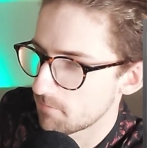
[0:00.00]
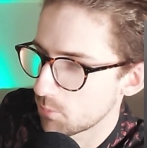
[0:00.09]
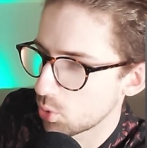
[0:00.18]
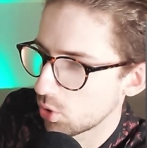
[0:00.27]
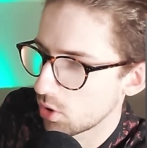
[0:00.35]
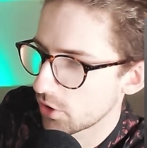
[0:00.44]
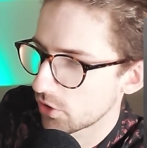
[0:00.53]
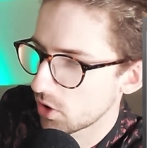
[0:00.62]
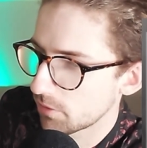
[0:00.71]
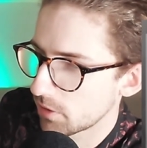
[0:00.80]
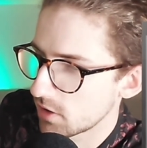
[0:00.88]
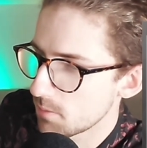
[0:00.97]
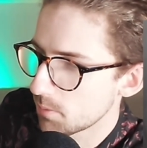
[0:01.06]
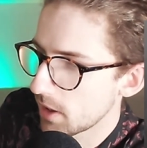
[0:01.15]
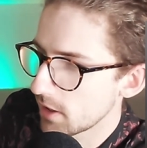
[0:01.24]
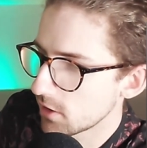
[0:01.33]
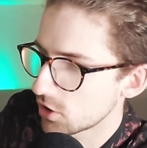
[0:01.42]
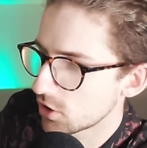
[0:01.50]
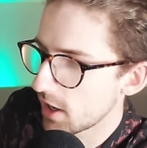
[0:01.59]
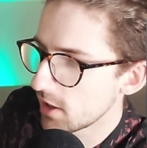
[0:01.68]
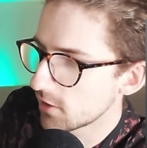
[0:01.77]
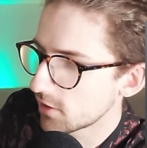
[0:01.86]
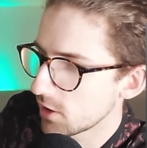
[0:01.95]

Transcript: Ball over the top for Tim Payne to chase,